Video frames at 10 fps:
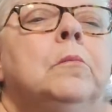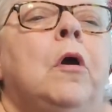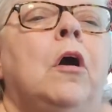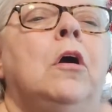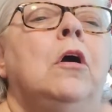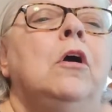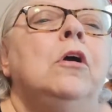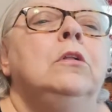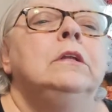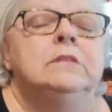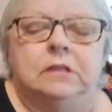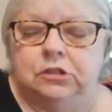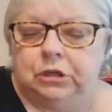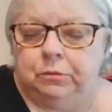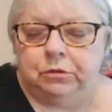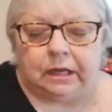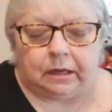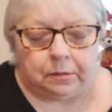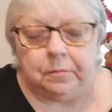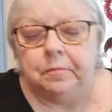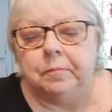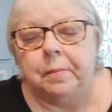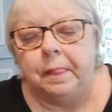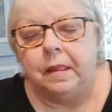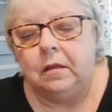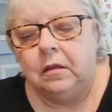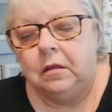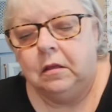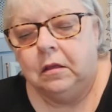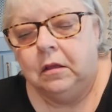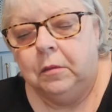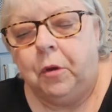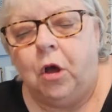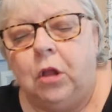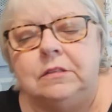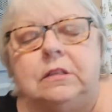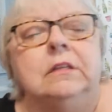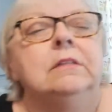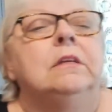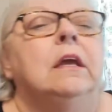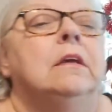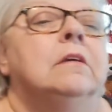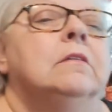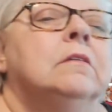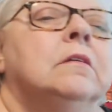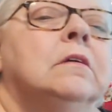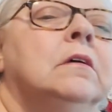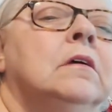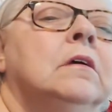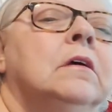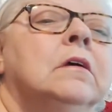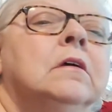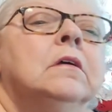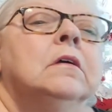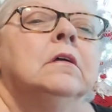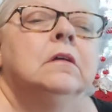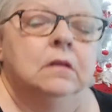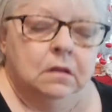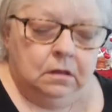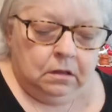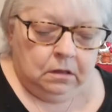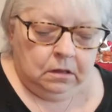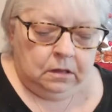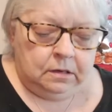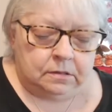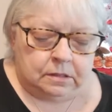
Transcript: Polly said she will take it. Paul is going to take it. And that was uh, what number? It is